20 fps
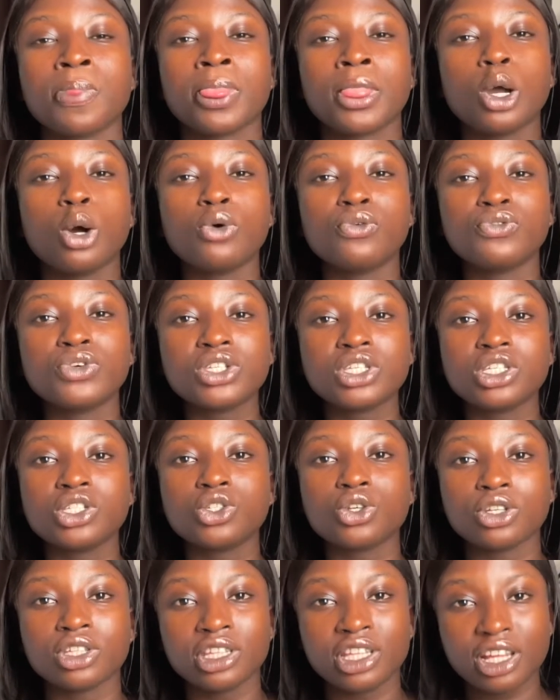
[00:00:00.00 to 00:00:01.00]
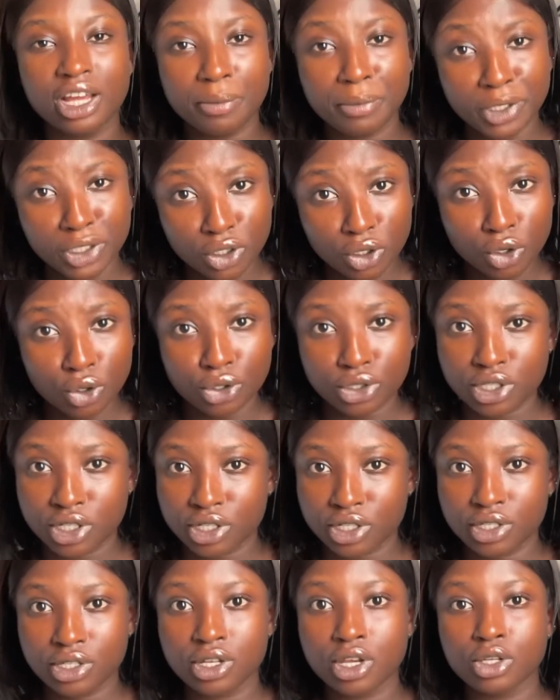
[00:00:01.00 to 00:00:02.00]
or visit your
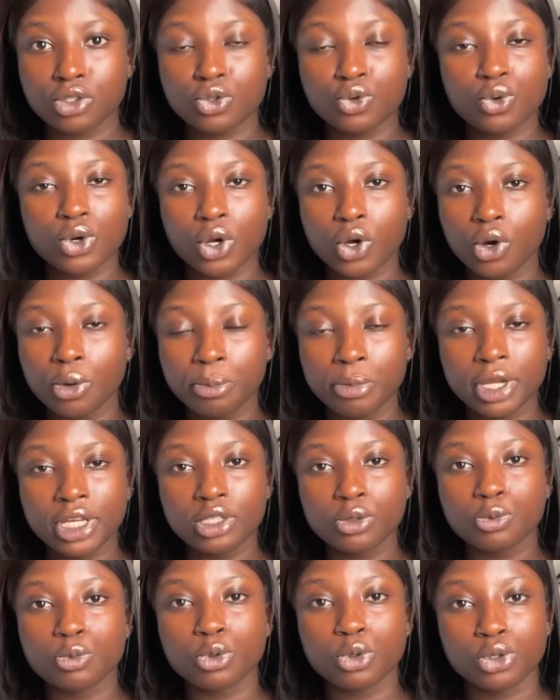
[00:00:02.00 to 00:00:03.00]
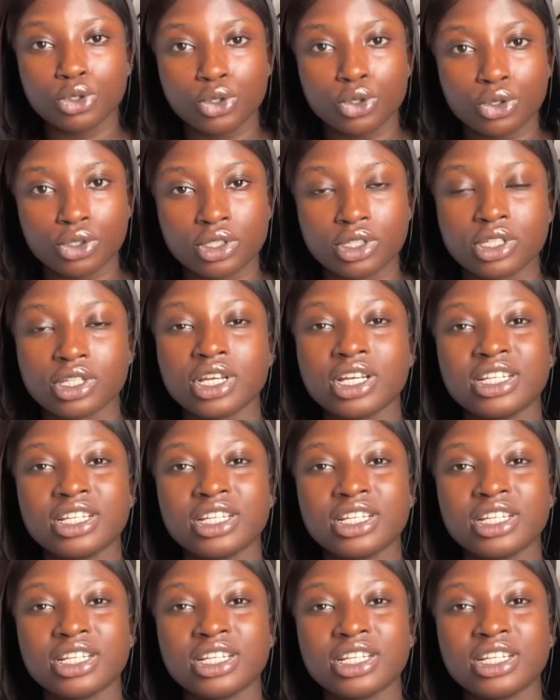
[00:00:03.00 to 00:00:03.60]
dermatologist to recommend products